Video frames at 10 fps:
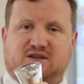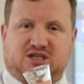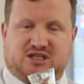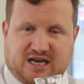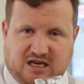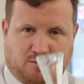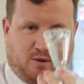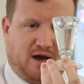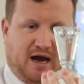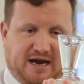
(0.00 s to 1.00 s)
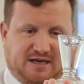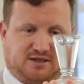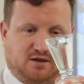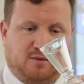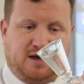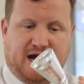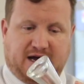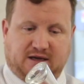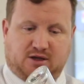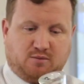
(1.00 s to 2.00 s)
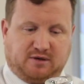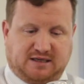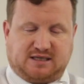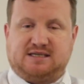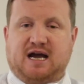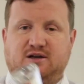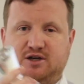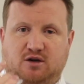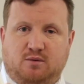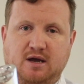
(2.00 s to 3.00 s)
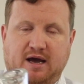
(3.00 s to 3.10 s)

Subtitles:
the same item. And I don't need to tell you